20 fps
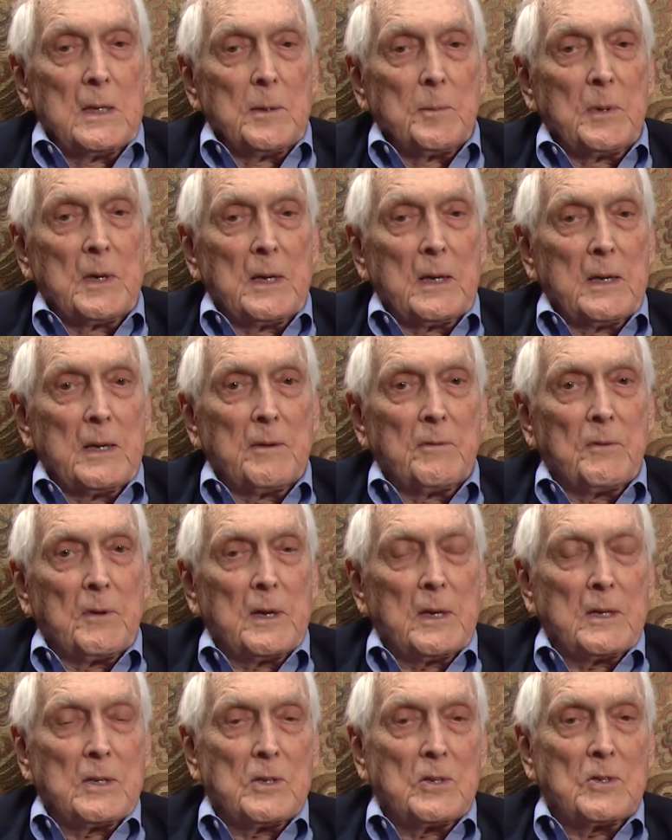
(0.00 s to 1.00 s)
But if
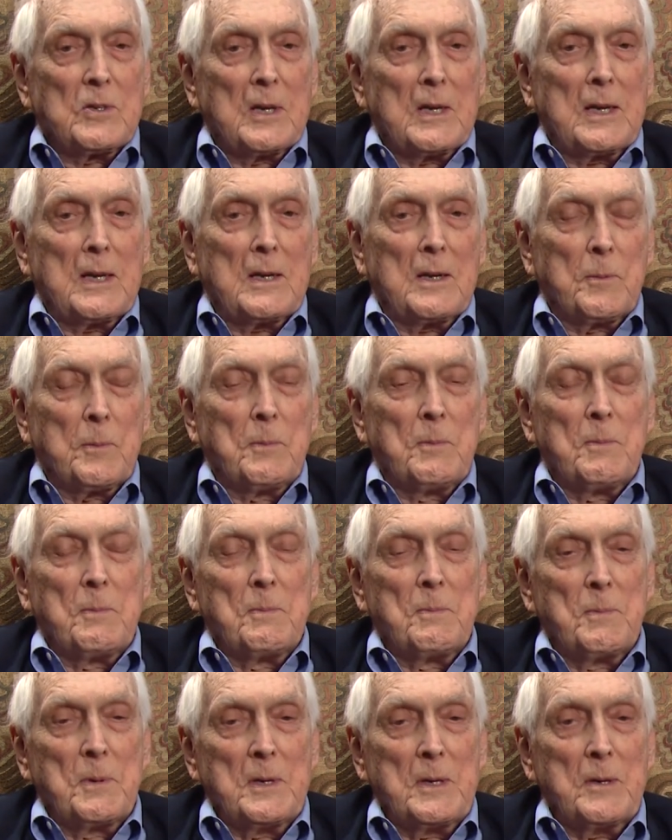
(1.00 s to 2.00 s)
they could say to
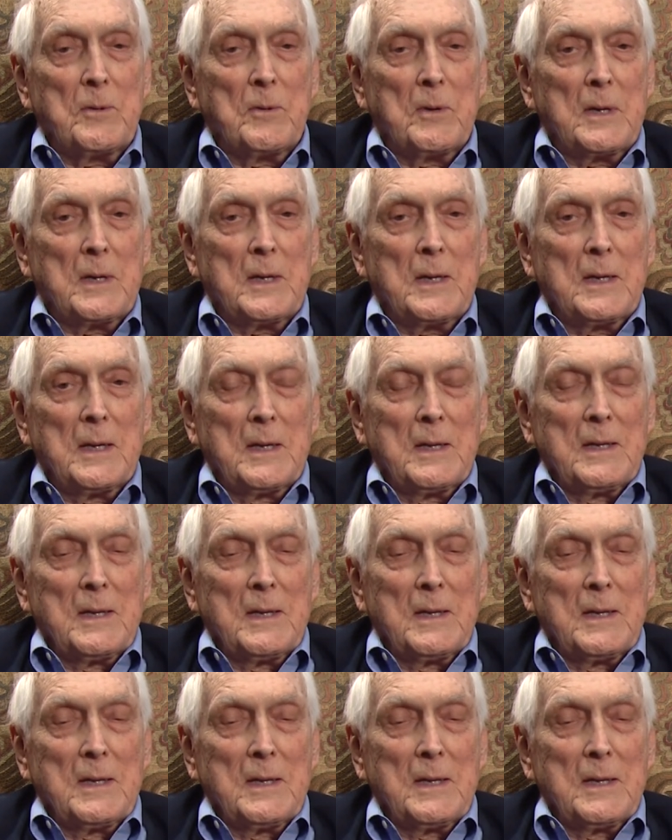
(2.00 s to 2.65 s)
Pee Wee,